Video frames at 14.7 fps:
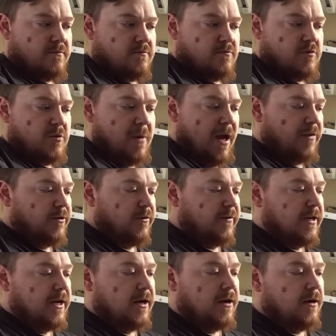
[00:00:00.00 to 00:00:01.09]
your math over
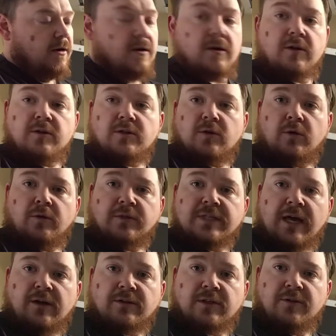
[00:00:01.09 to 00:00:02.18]
here, totals
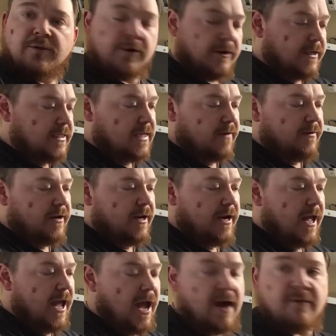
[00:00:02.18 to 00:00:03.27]
out to
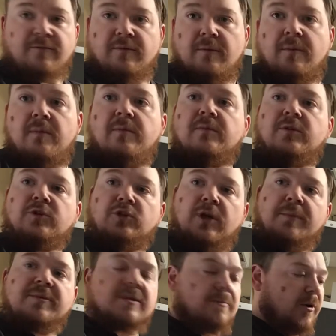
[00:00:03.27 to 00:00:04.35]
37.5
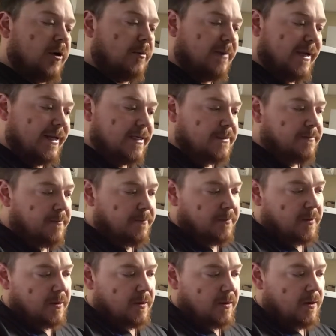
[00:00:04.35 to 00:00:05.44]
drips per minute,
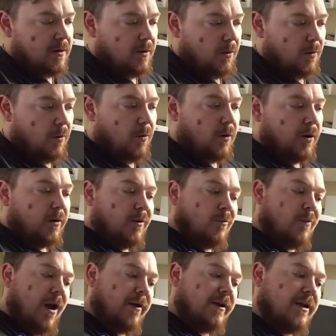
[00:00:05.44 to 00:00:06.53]
or
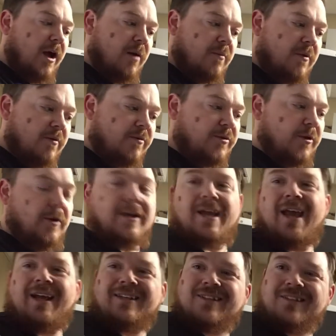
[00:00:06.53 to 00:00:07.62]
rounding up
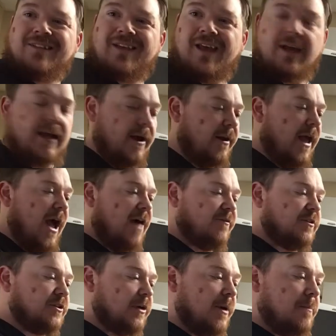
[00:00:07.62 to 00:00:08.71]
38 since you can't count a half a
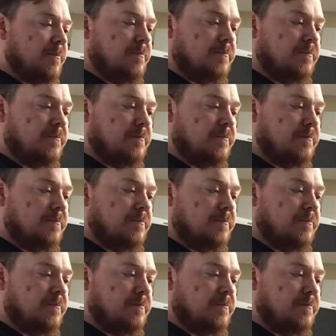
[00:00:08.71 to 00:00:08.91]
drip.